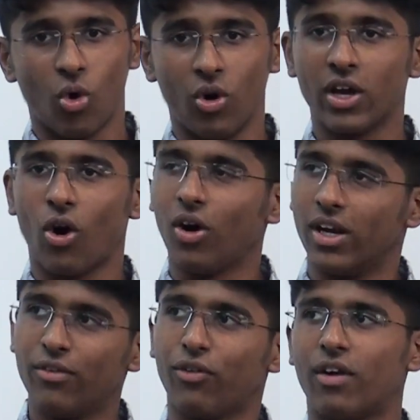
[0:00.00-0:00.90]
going
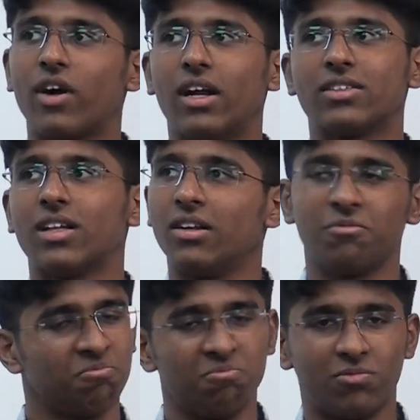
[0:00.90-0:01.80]
all in for
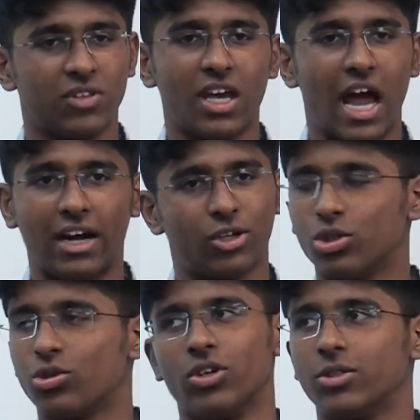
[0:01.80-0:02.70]
Afghanistan, they had
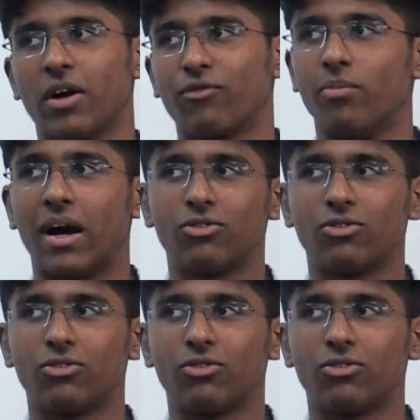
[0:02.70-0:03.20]
to show respect for